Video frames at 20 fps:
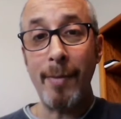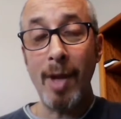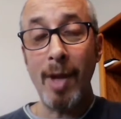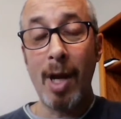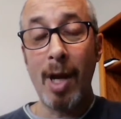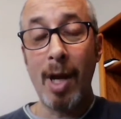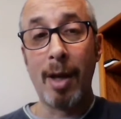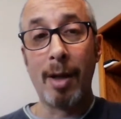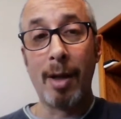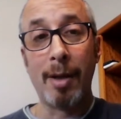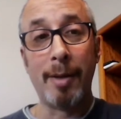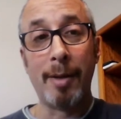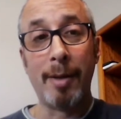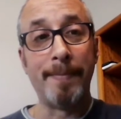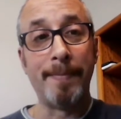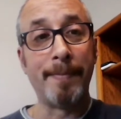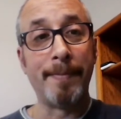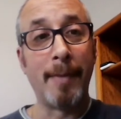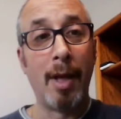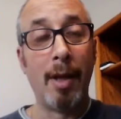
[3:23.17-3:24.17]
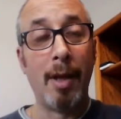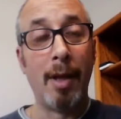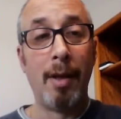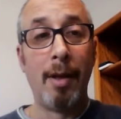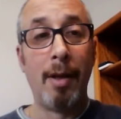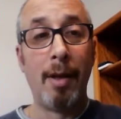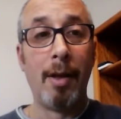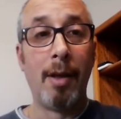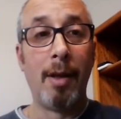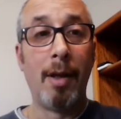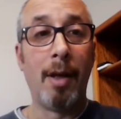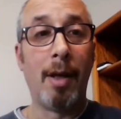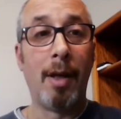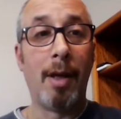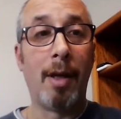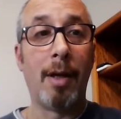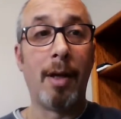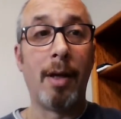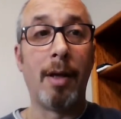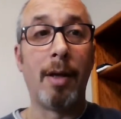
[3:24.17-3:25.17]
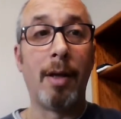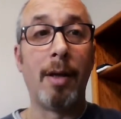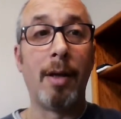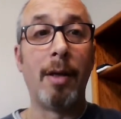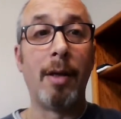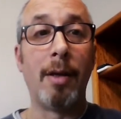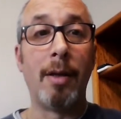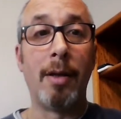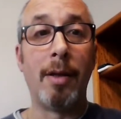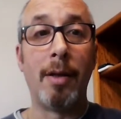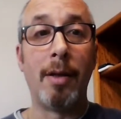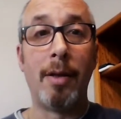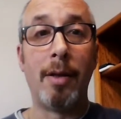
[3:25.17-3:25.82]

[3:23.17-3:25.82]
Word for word: Um, uh,